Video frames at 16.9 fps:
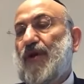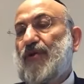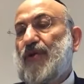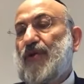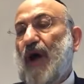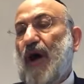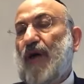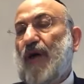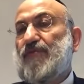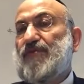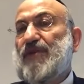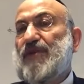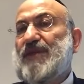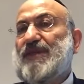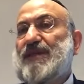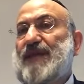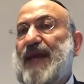Now,
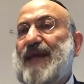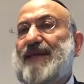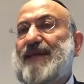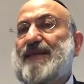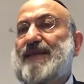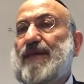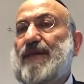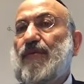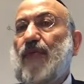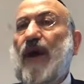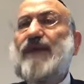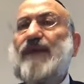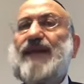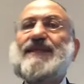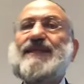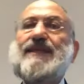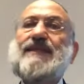this lady, why
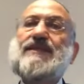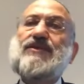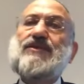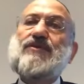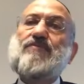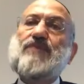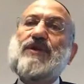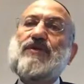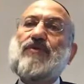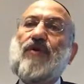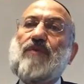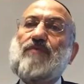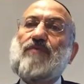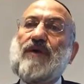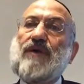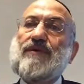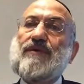doesn't she bring
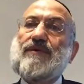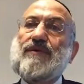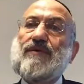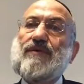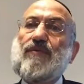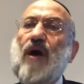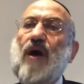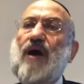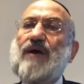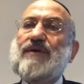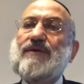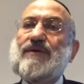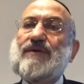korban? Why?